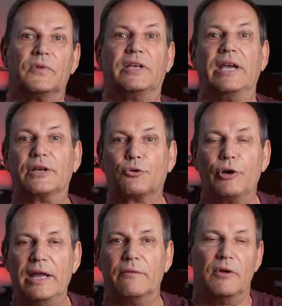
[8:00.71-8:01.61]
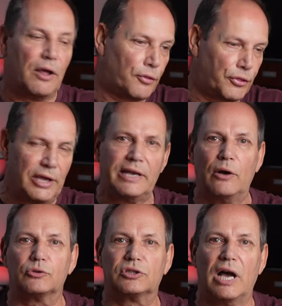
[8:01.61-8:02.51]
Get creative. Think
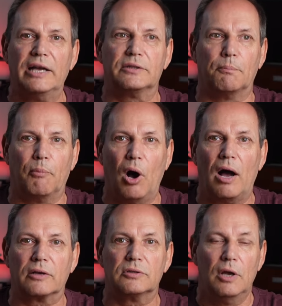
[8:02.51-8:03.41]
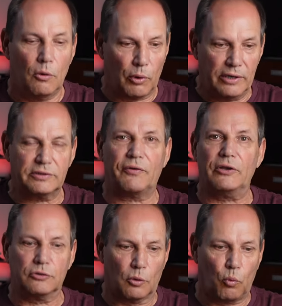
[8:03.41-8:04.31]
outside the box. What happens if I
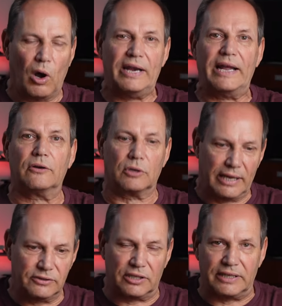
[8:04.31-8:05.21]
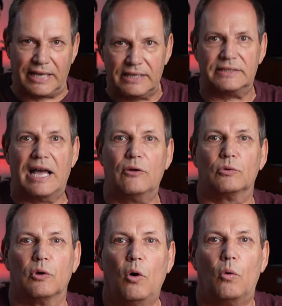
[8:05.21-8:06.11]
use a wide-angled lens and get
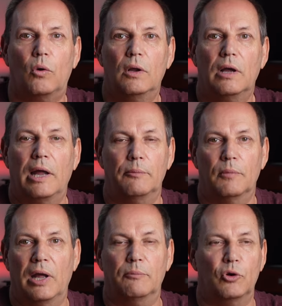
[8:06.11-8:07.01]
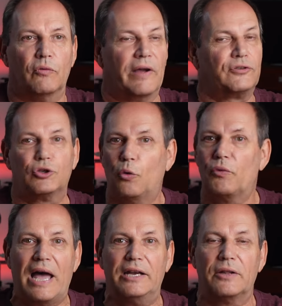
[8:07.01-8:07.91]
down low and move? I've shown
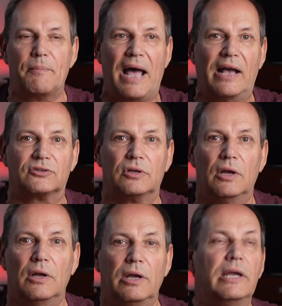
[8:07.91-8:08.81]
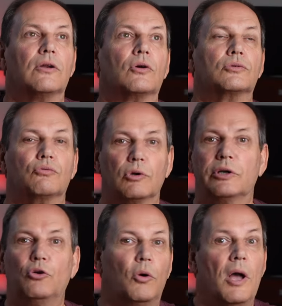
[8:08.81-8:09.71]
that in the past. It looks really
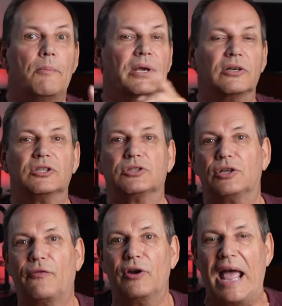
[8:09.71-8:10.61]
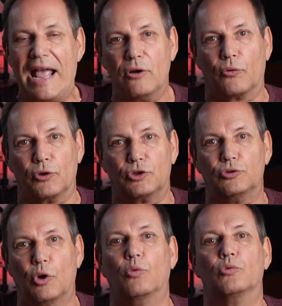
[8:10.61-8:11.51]
cool because it's a different angle that you
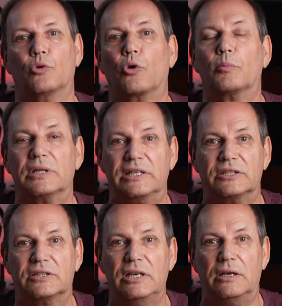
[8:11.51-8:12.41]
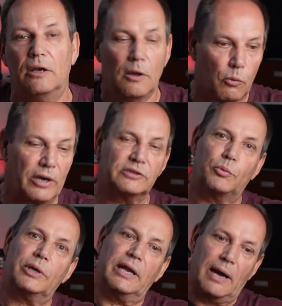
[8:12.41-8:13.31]
don't normally see. What happens
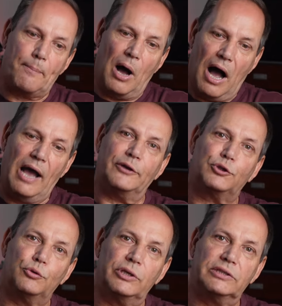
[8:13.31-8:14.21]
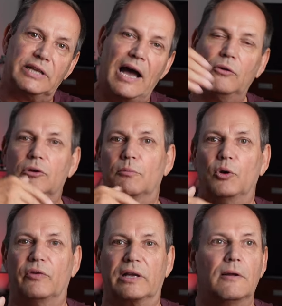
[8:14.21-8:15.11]
if we get up high, shooting down and
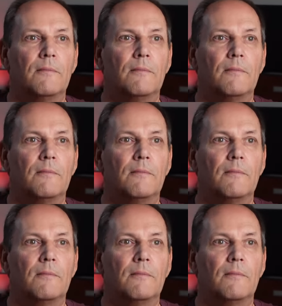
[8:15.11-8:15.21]
moving?